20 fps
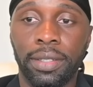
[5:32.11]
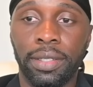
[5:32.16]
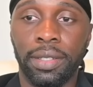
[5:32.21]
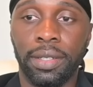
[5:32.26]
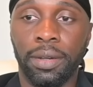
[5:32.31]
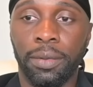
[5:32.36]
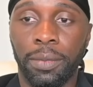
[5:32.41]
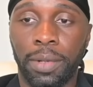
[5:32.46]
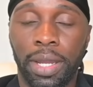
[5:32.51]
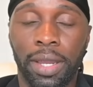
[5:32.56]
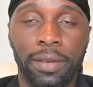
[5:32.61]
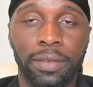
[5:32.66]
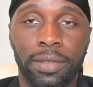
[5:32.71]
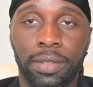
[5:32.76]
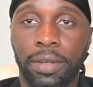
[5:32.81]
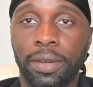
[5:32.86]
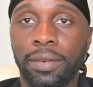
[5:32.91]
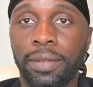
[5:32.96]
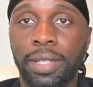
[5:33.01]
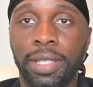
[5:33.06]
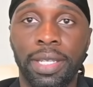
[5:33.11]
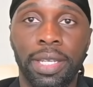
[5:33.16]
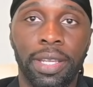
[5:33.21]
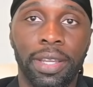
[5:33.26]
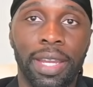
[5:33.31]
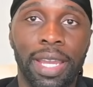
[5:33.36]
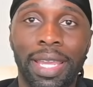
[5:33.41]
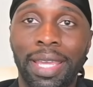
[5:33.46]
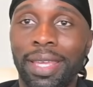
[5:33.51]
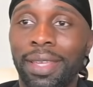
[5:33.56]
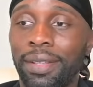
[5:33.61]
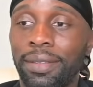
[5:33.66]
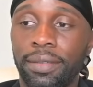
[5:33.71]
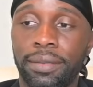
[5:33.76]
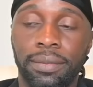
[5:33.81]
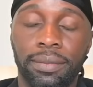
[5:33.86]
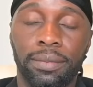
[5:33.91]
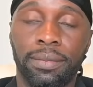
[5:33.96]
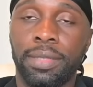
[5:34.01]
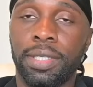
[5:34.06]
when I was going in there, I hit
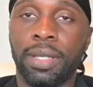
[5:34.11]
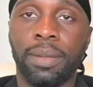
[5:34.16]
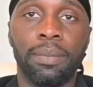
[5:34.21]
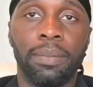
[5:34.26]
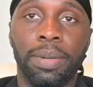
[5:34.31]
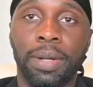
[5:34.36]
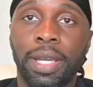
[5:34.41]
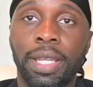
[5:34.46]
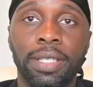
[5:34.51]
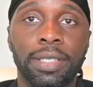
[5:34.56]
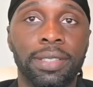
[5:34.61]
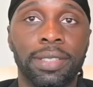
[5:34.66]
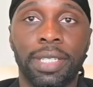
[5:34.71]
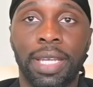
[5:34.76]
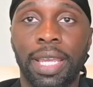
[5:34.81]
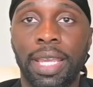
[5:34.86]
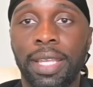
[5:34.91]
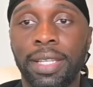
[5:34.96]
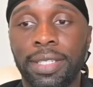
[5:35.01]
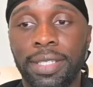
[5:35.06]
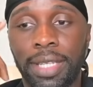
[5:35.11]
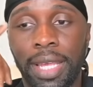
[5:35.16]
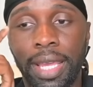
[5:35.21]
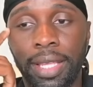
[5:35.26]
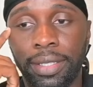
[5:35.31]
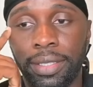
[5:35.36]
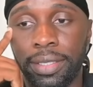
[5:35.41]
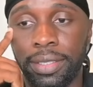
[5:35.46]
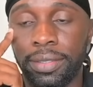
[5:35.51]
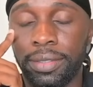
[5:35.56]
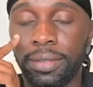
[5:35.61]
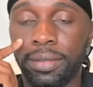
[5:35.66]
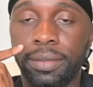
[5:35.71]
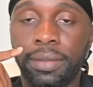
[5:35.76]
some buttons, I hit silent,